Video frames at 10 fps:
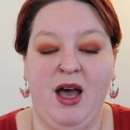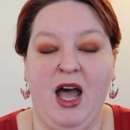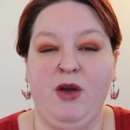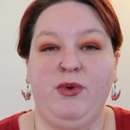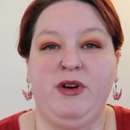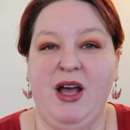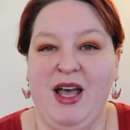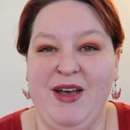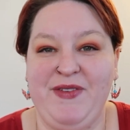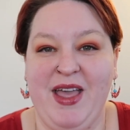I will
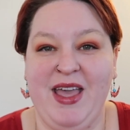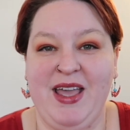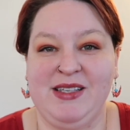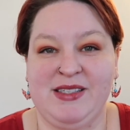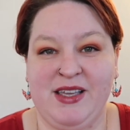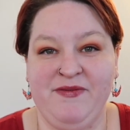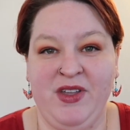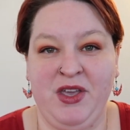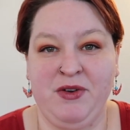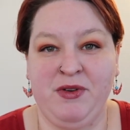have a second
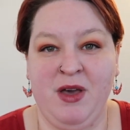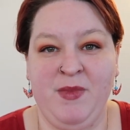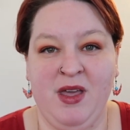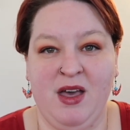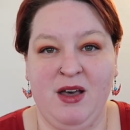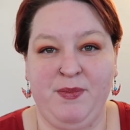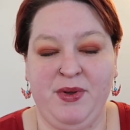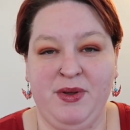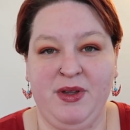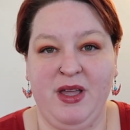video coming up
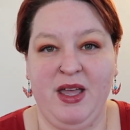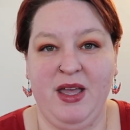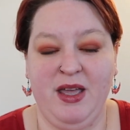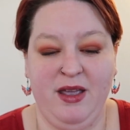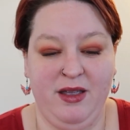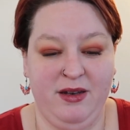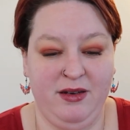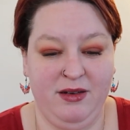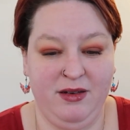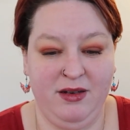in